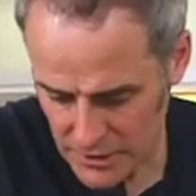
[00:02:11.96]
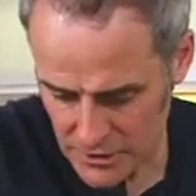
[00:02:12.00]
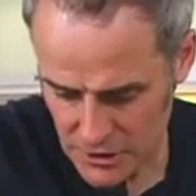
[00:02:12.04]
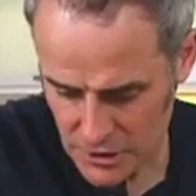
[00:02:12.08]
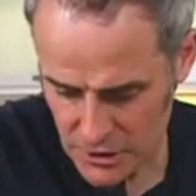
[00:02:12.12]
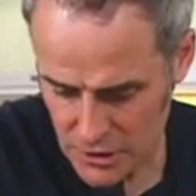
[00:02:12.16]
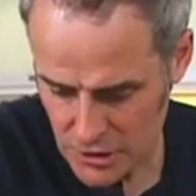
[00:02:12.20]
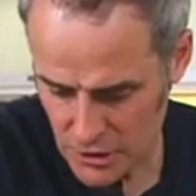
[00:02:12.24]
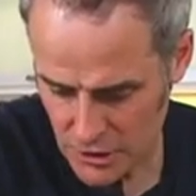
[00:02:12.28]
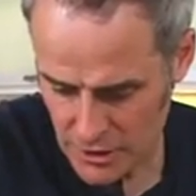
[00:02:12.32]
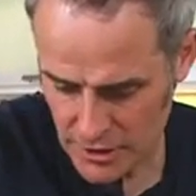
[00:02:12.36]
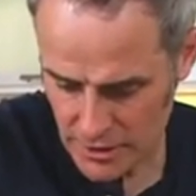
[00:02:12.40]
as
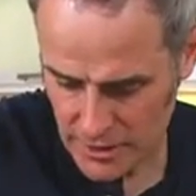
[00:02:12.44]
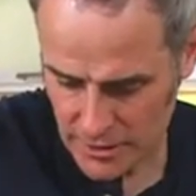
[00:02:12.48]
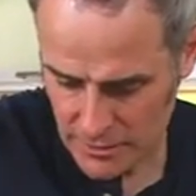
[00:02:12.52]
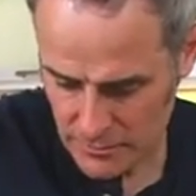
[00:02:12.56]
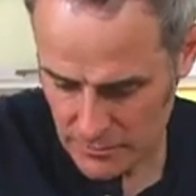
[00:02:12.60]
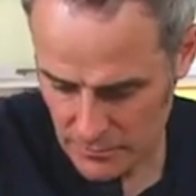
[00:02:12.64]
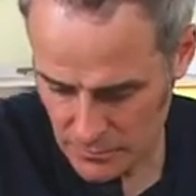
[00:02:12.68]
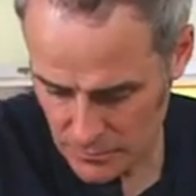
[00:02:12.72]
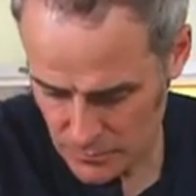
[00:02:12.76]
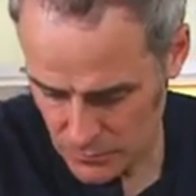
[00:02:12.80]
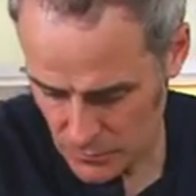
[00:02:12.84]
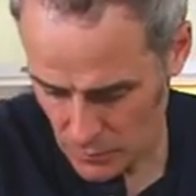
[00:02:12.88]
you cook
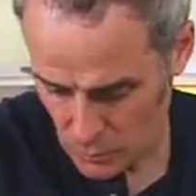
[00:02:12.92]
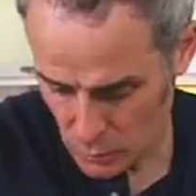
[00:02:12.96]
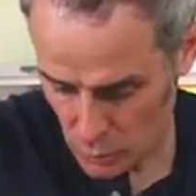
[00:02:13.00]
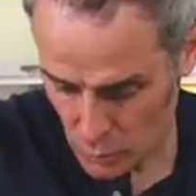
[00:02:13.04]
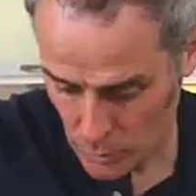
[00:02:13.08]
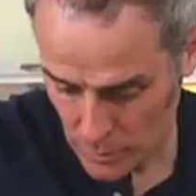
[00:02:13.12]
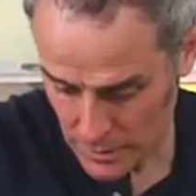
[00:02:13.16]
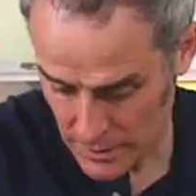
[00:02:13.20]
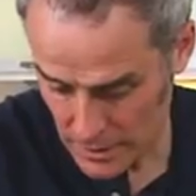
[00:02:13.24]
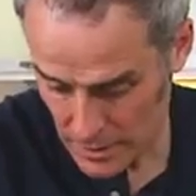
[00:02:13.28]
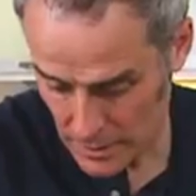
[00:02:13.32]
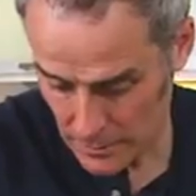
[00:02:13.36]
it and
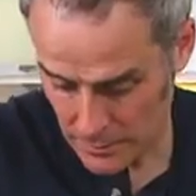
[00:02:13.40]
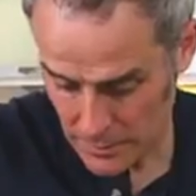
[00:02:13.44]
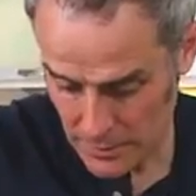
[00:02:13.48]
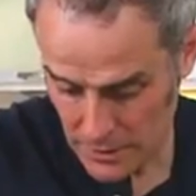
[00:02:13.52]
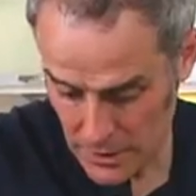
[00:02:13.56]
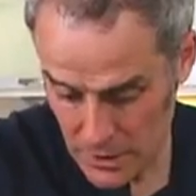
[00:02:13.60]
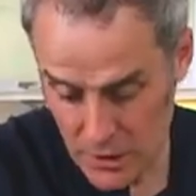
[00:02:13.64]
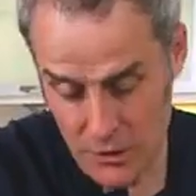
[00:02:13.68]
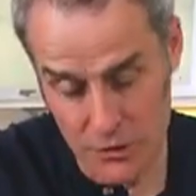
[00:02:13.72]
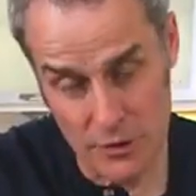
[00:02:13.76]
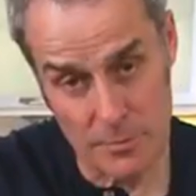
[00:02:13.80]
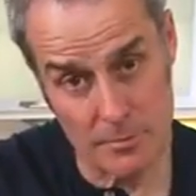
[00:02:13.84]
warm it up,
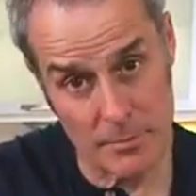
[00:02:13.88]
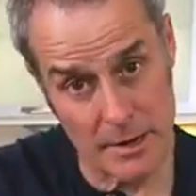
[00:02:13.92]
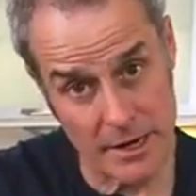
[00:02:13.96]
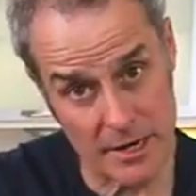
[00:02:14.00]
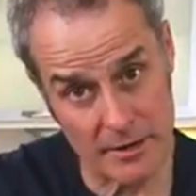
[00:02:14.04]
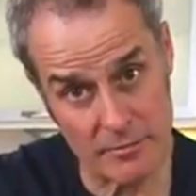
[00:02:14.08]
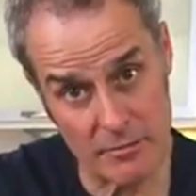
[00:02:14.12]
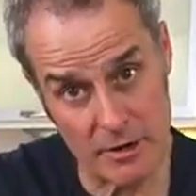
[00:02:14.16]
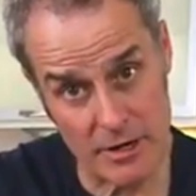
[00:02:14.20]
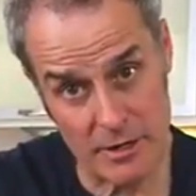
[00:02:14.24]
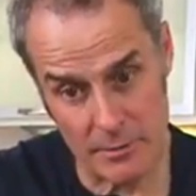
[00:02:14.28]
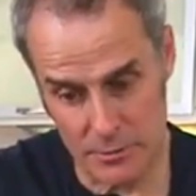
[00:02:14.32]
the
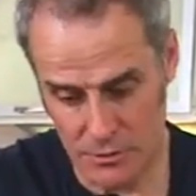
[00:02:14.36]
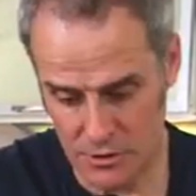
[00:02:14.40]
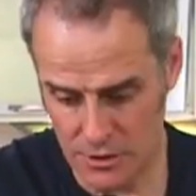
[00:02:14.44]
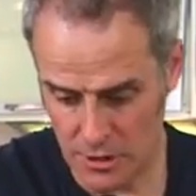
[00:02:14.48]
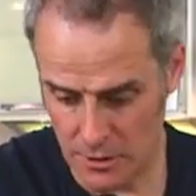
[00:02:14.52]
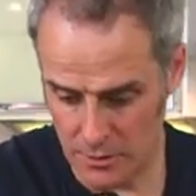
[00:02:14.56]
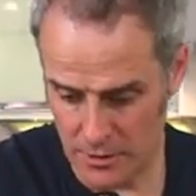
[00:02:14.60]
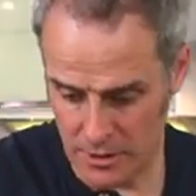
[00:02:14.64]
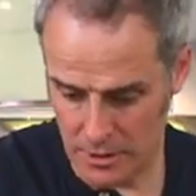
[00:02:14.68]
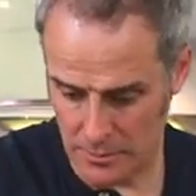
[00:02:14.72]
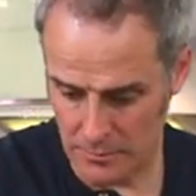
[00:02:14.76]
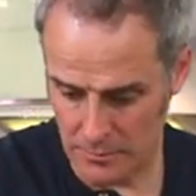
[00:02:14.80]
macaroni will soak